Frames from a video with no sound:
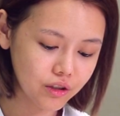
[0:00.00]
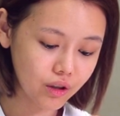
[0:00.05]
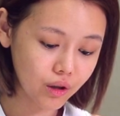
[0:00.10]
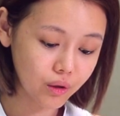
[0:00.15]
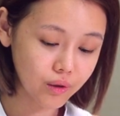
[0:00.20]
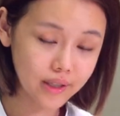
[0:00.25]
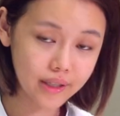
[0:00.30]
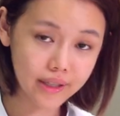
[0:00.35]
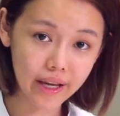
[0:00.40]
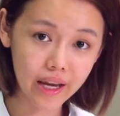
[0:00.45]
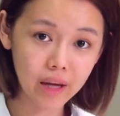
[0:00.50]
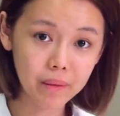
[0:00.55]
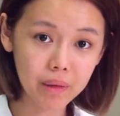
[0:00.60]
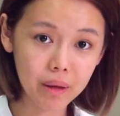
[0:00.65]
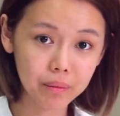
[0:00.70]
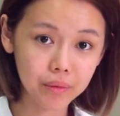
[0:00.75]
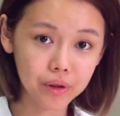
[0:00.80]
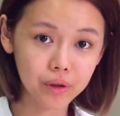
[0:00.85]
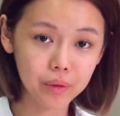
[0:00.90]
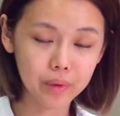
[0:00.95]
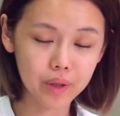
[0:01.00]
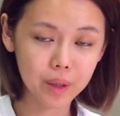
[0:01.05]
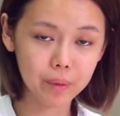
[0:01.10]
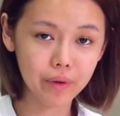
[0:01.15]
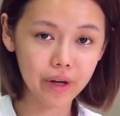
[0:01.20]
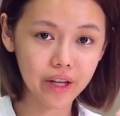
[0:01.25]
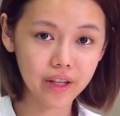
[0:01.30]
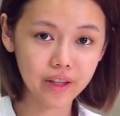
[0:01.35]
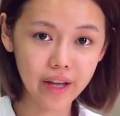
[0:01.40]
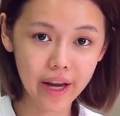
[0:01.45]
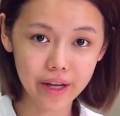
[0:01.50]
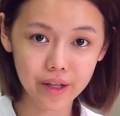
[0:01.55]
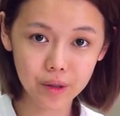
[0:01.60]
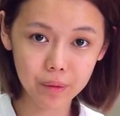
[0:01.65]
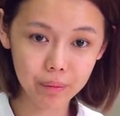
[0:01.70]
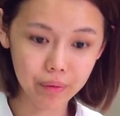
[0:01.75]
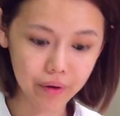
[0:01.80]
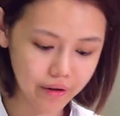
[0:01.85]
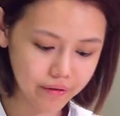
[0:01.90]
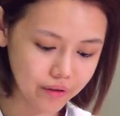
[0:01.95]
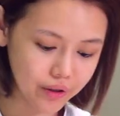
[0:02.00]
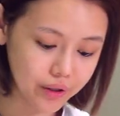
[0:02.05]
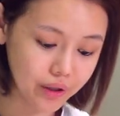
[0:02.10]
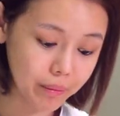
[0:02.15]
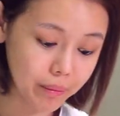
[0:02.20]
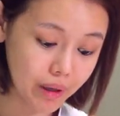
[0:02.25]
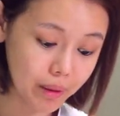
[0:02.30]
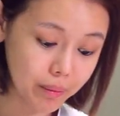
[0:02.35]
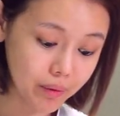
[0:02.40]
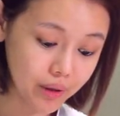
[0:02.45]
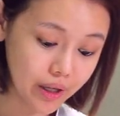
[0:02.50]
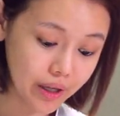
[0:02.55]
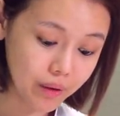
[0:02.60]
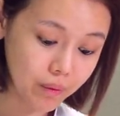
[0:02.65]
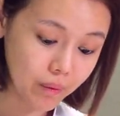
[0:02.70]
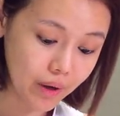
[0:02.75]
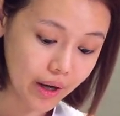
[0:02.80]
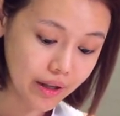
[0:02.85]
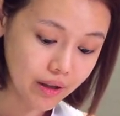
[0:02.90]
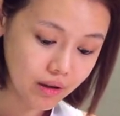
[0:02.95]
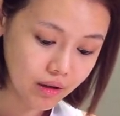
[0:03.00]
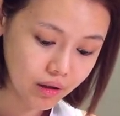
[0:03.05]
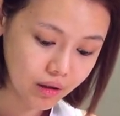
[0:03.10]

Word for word: So same, I'm going to be spraying 10 spray for the Maybelline one.